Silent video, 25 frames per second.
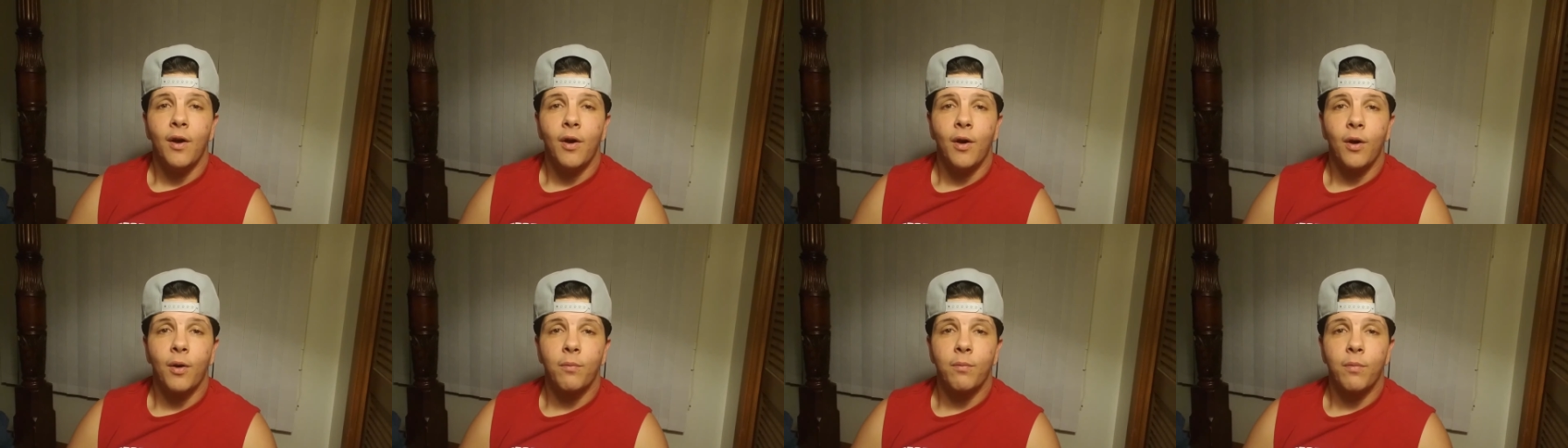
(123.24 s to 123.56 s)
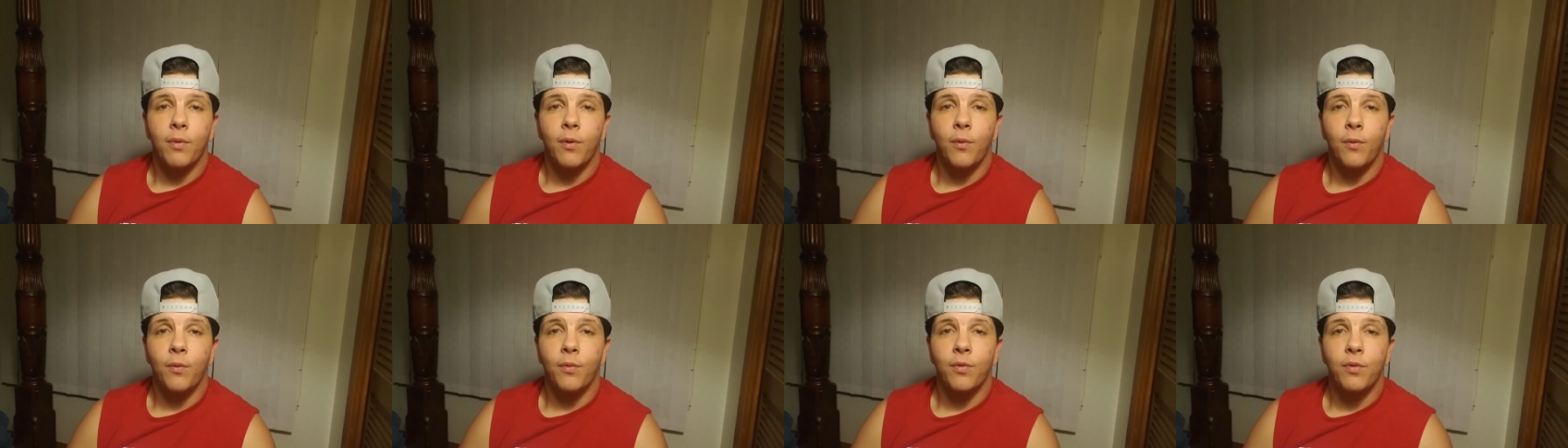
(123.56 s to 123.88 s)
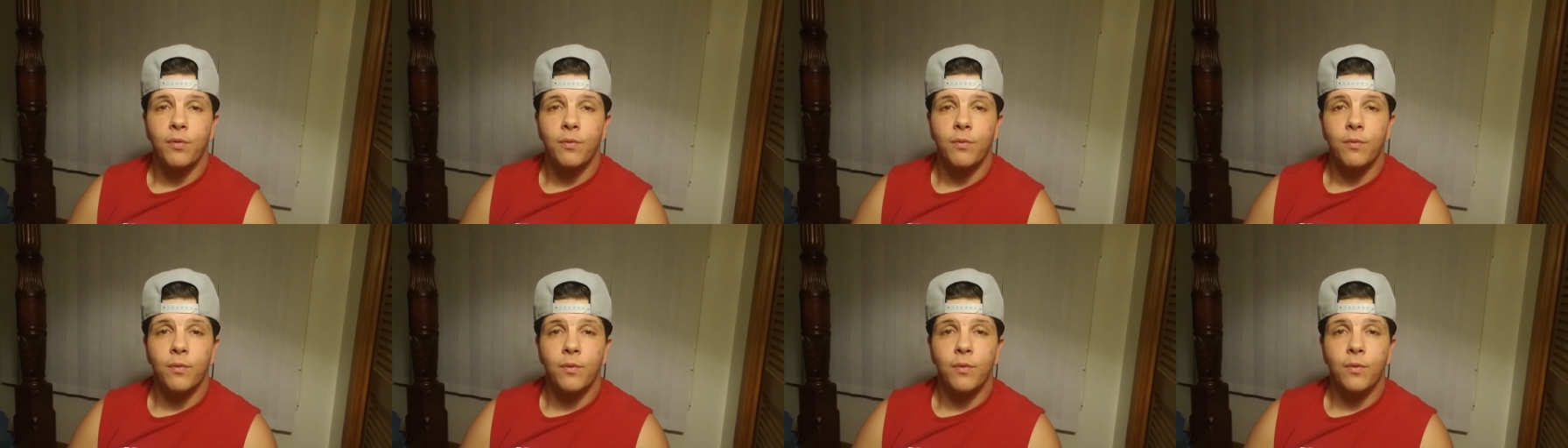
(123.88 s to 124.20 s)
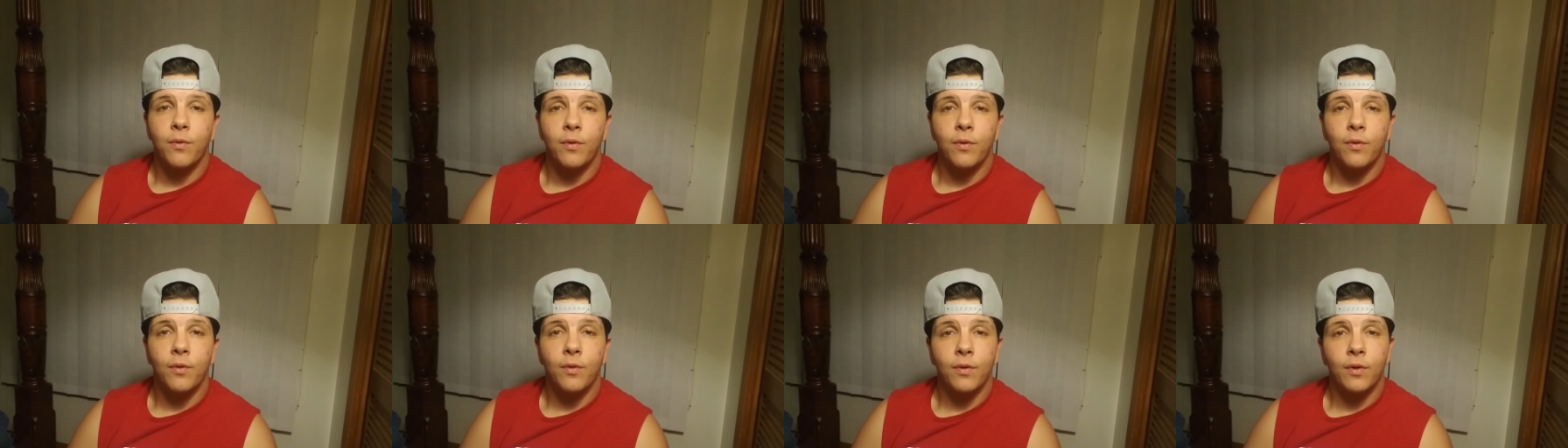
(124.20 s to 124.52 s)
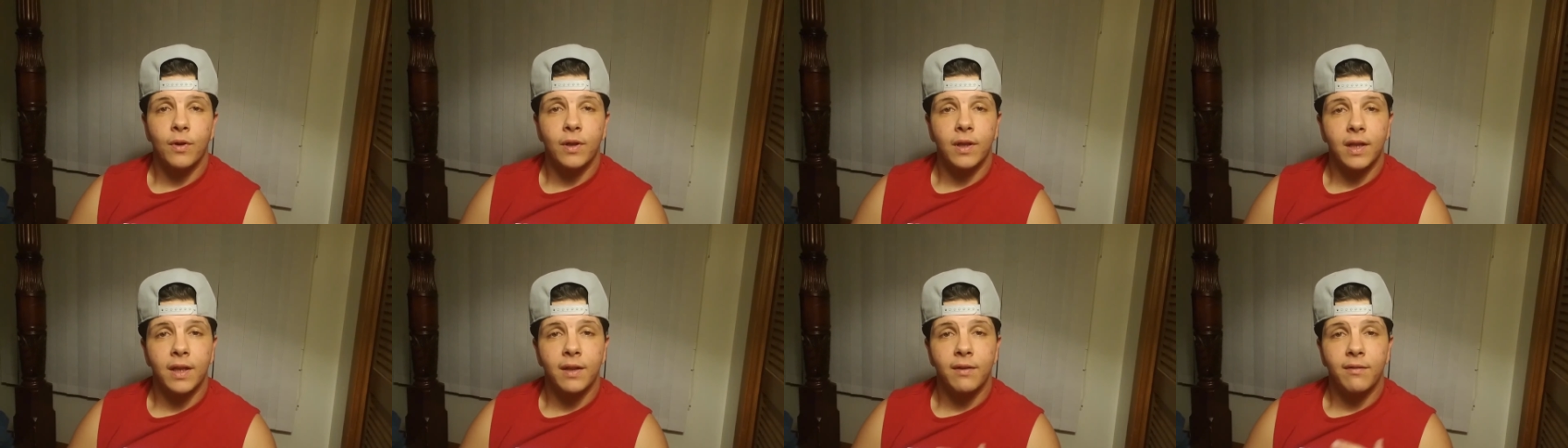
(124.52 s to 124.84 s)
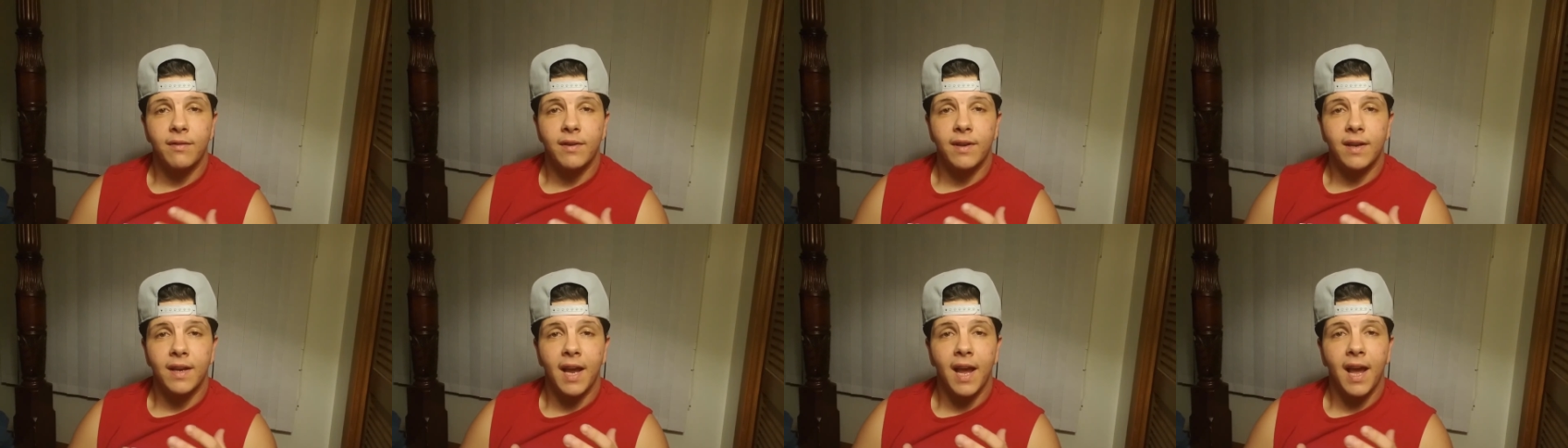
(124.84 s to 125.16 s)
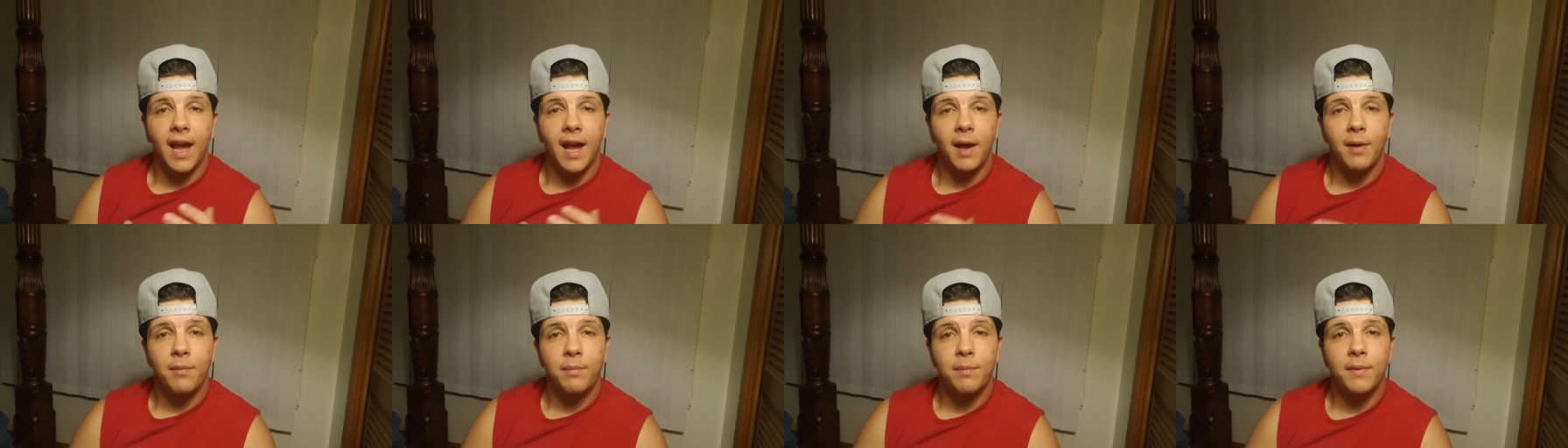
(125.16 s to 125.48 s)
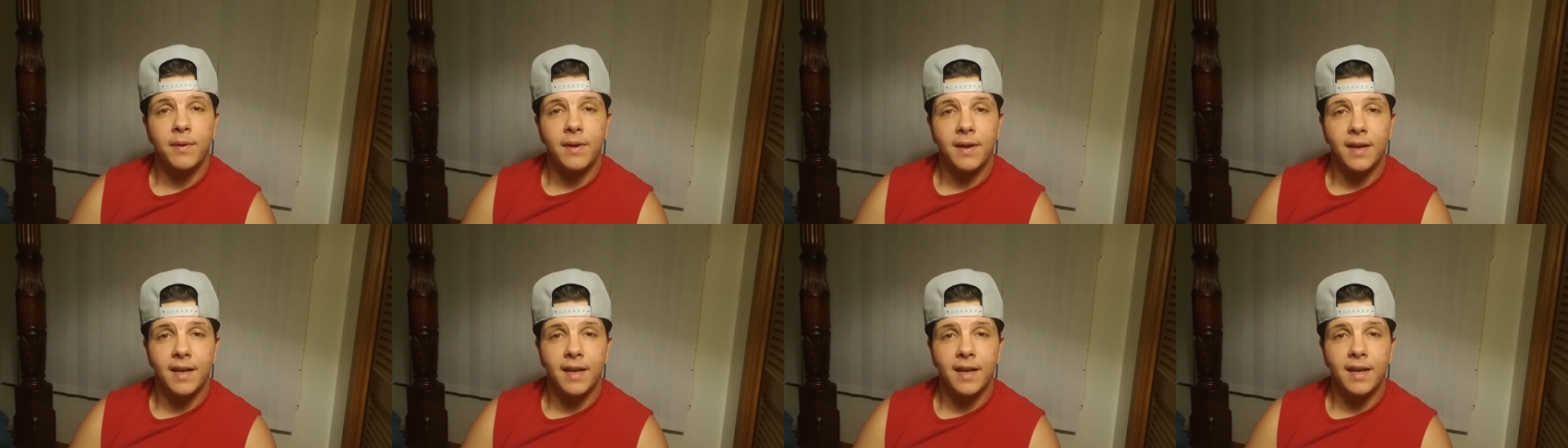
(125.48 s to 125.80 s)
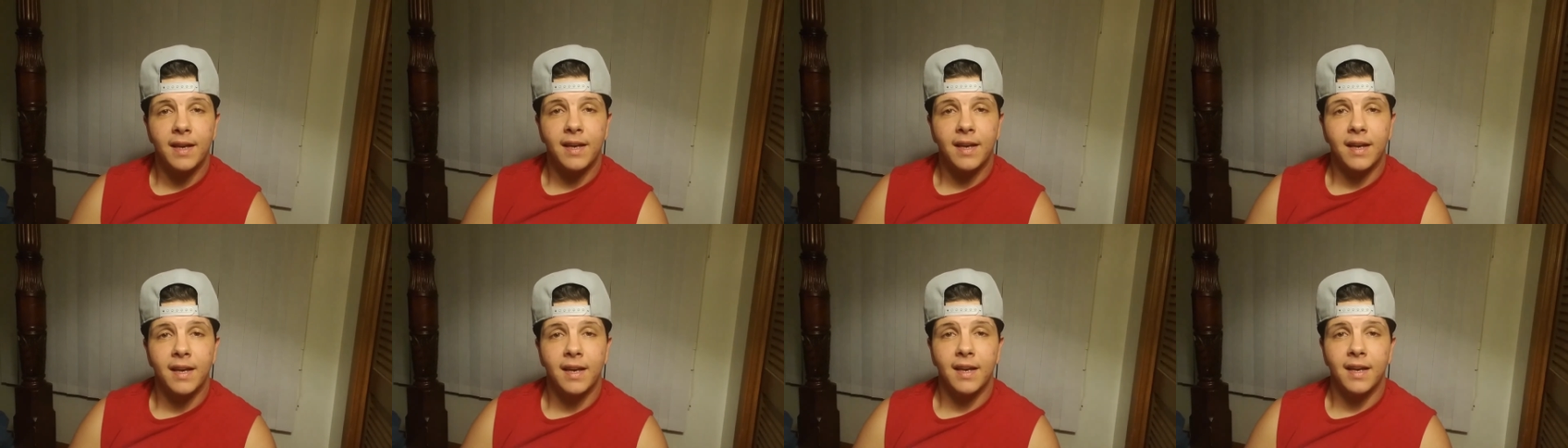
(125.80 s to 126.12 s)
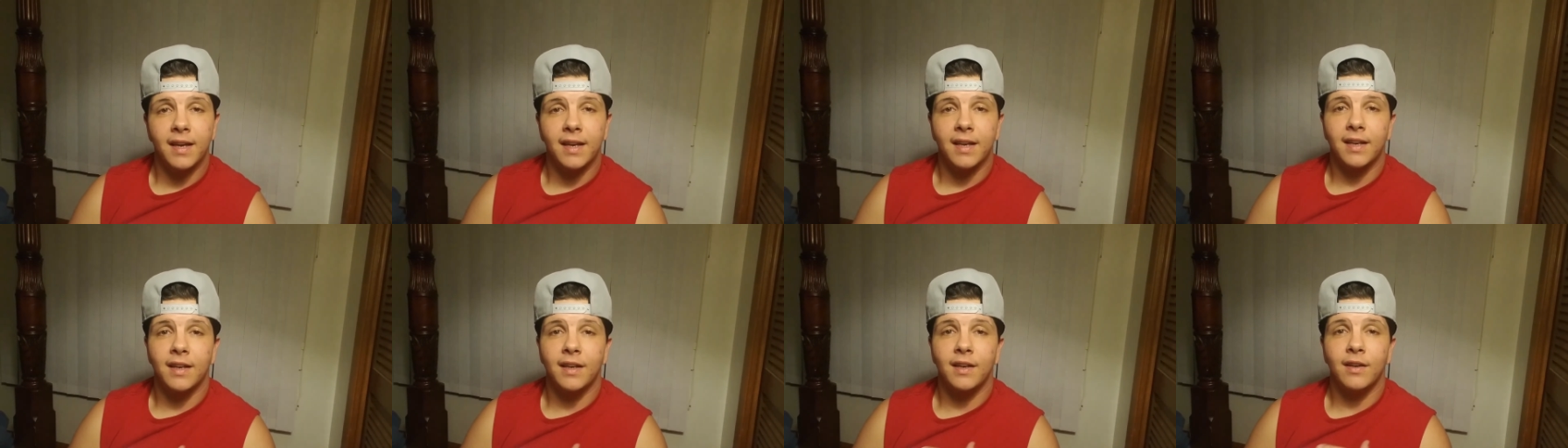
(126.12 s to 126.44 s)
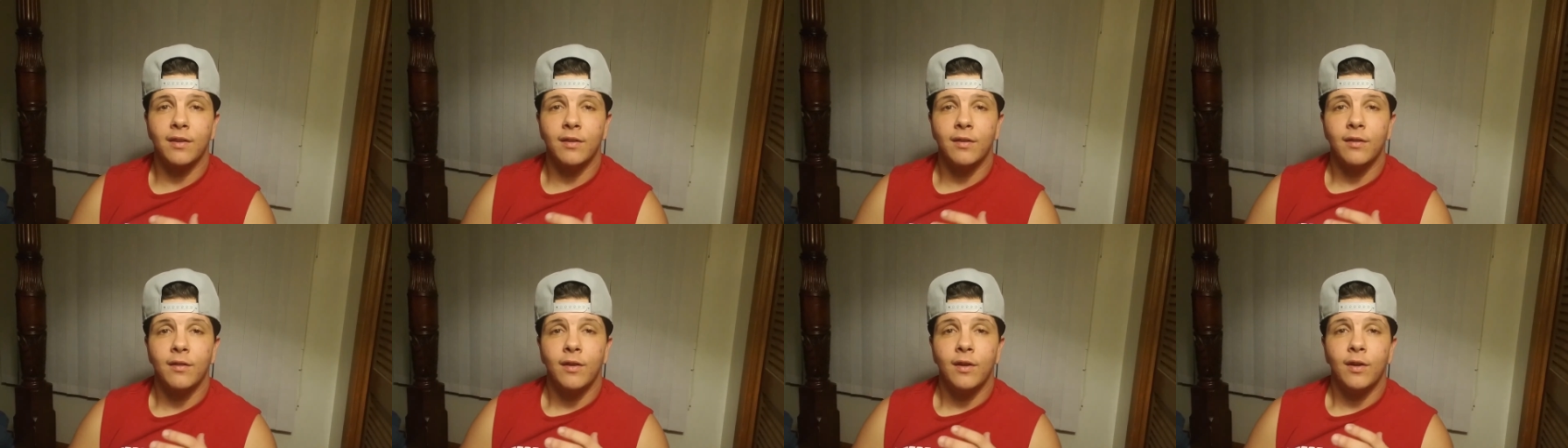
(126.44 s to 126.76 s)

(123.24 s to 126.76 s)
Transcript: are both living happy and